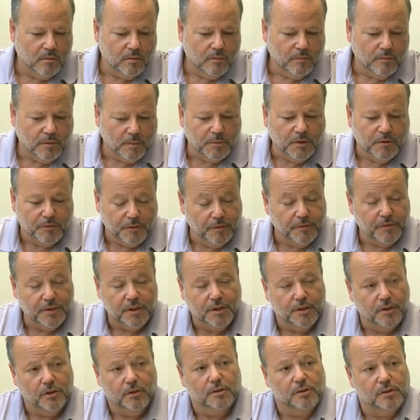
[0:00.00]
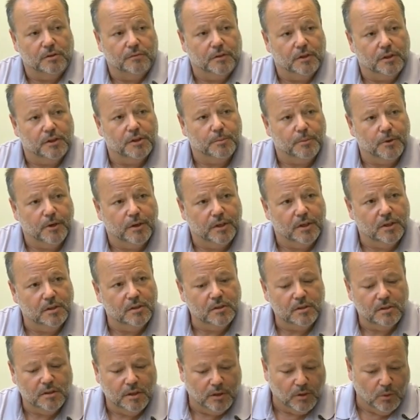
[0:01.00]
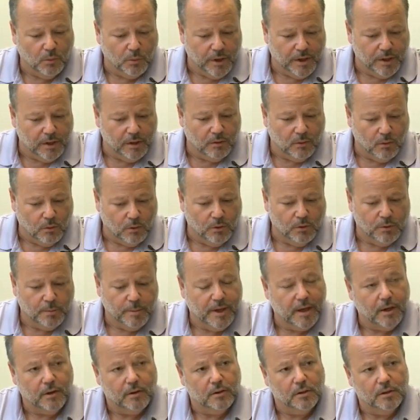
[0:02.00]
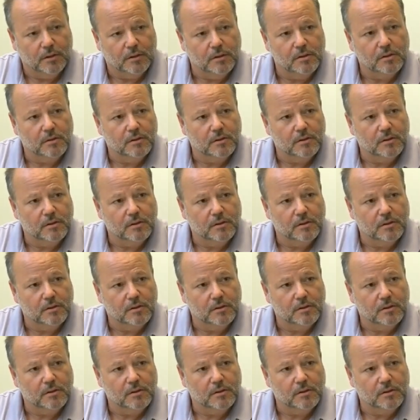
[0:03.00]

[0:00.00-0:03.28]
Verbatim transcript: From the 15 years of experience and the way the growth pattern is.